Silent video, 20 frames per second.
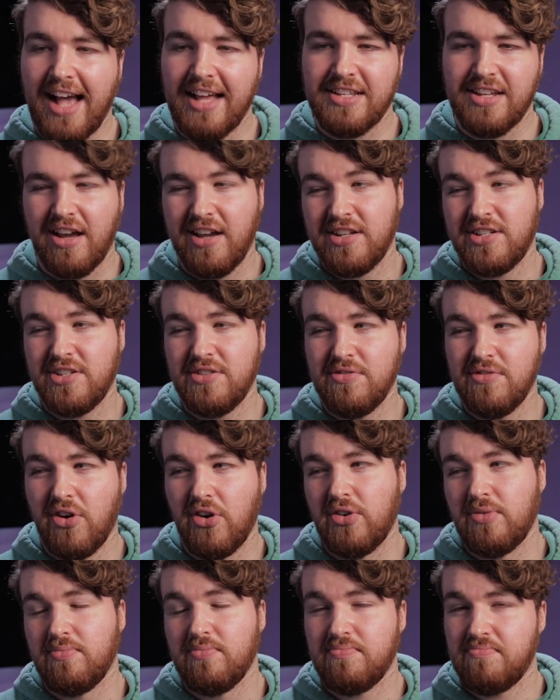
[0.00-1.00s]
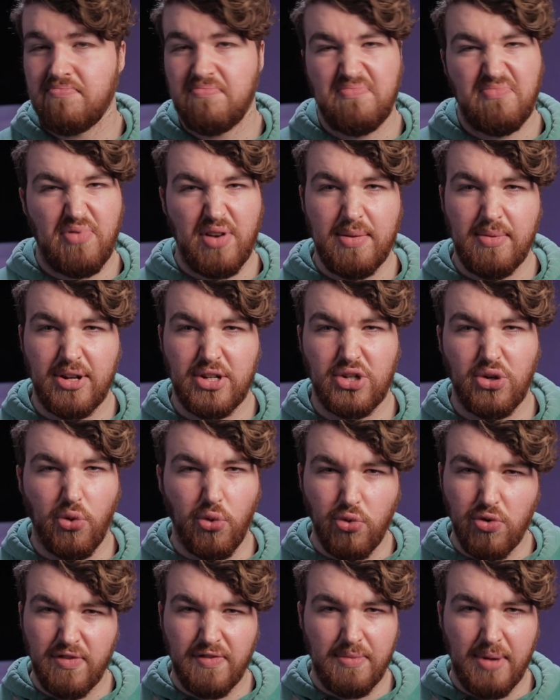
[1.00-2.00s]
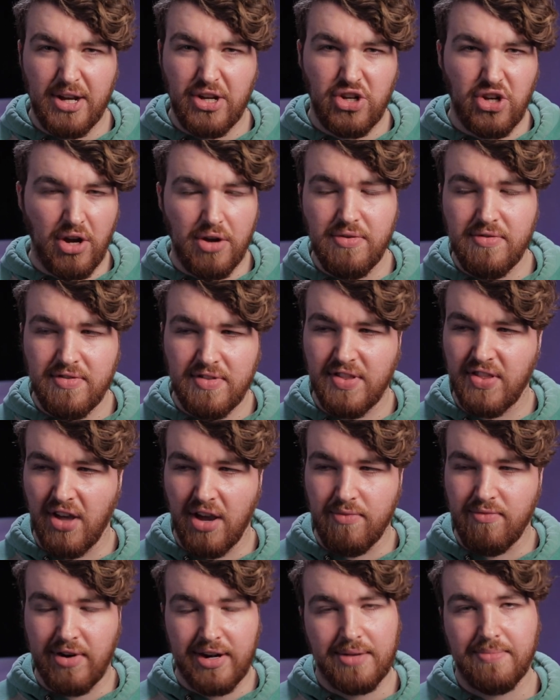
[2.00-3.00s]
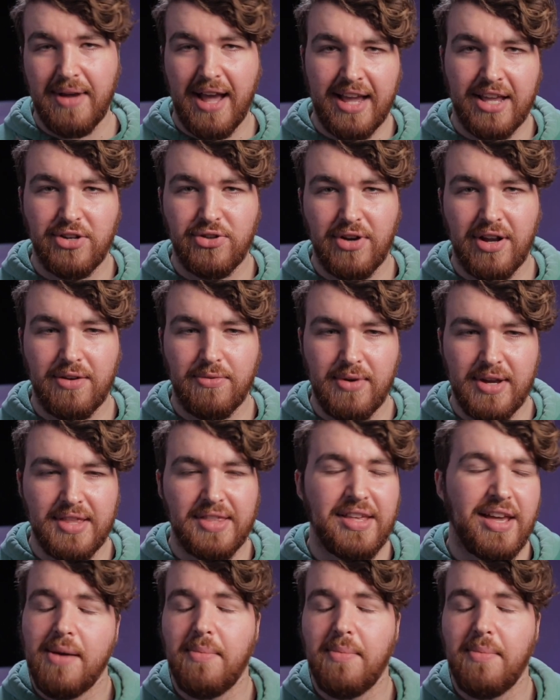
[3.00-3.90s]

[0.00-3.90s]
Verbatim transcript: and I do on pretty much all of my shows that I'm running backing track with.